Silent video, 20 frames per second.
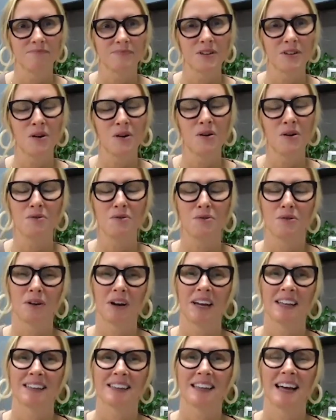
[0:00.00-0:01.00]
Oh,
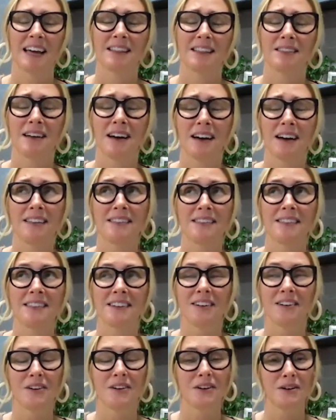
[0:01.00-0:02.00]
great.
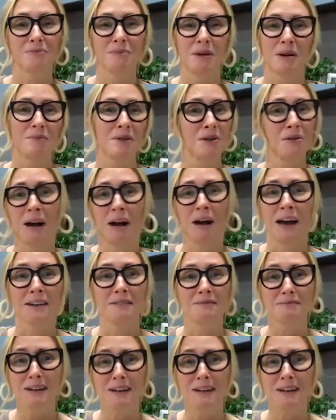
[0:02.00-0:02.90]
Oh, you're gonna make me cry.